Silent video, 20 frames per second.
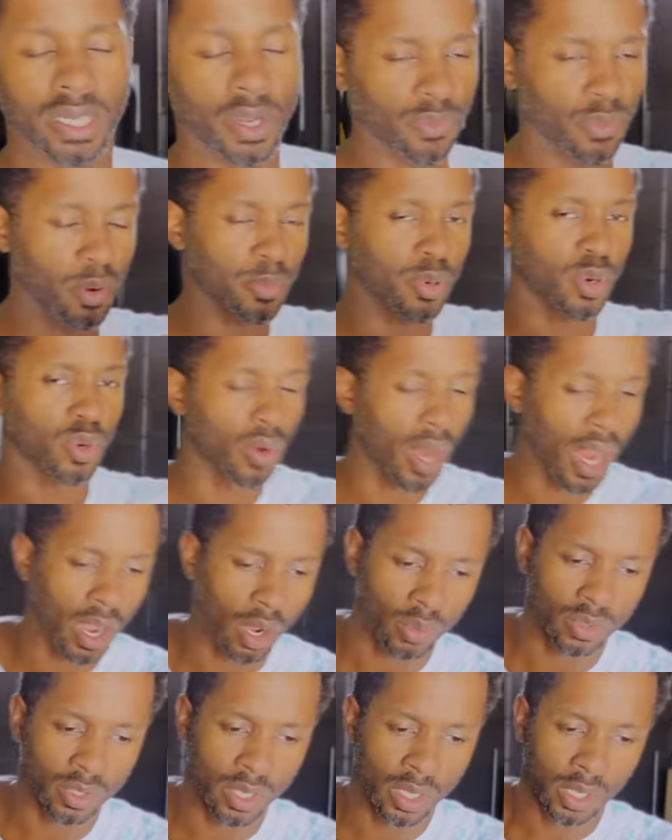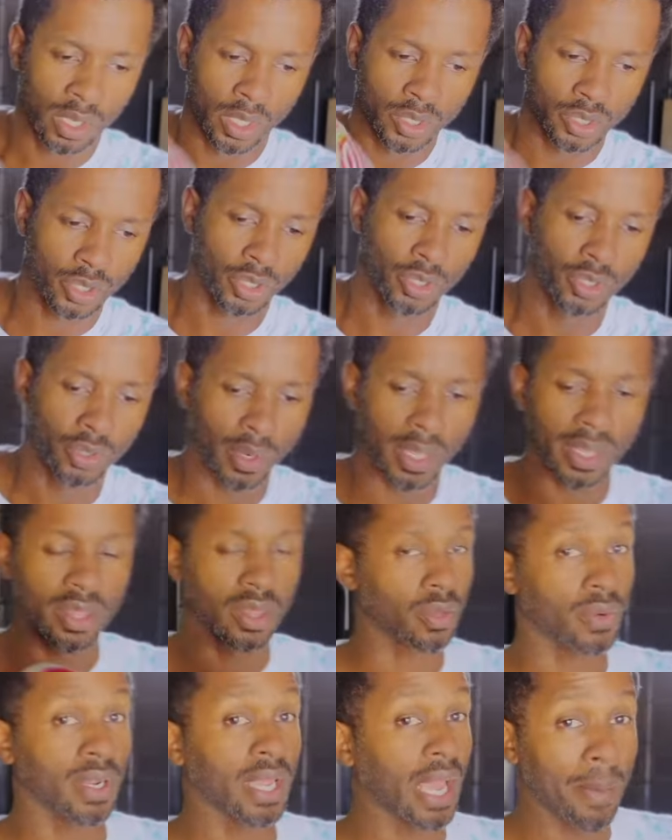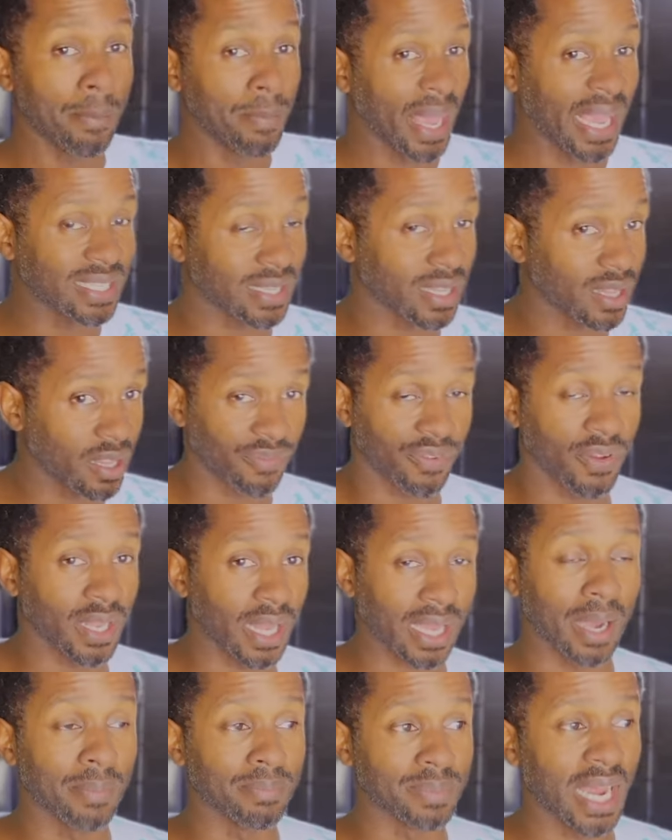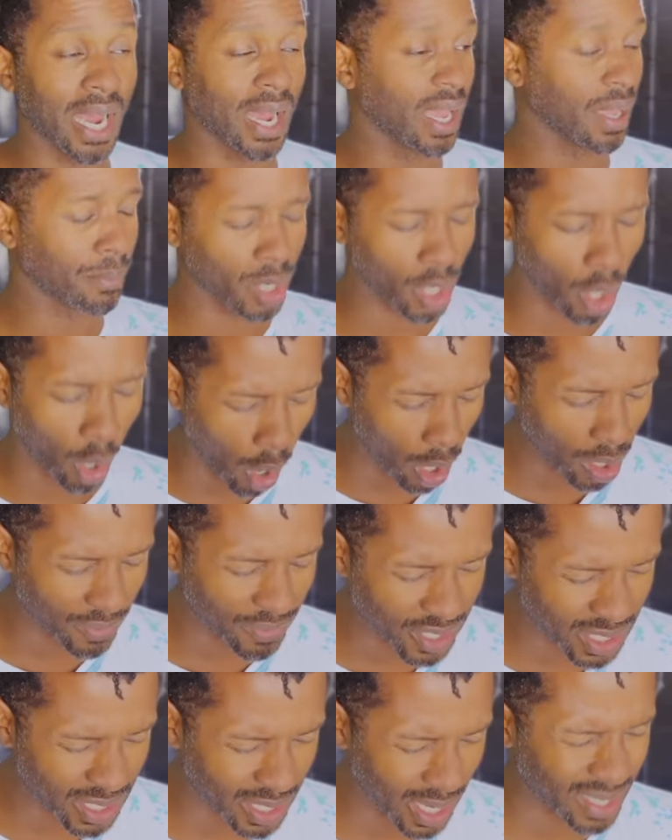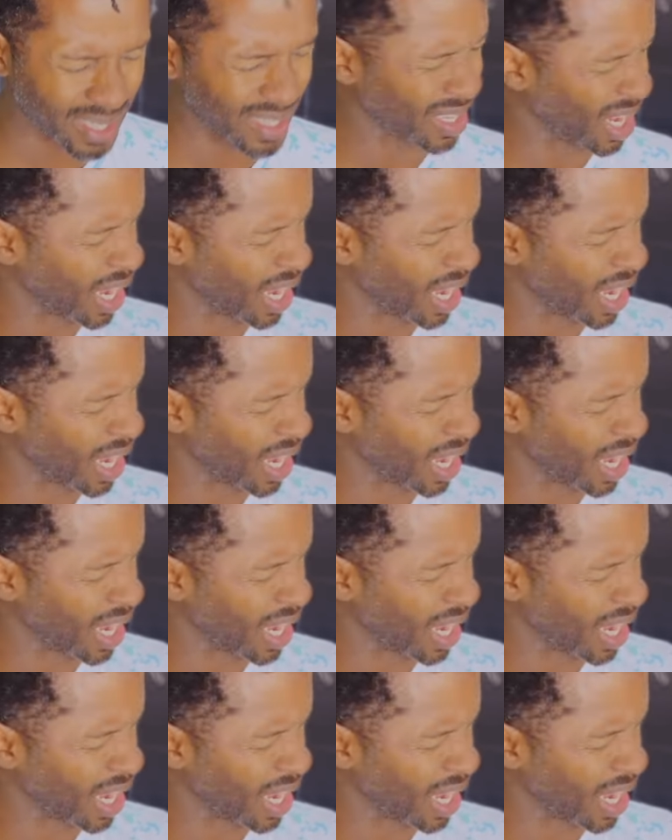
Now remember, round two and three, I basically feel like I'm dying, but all of a sudden,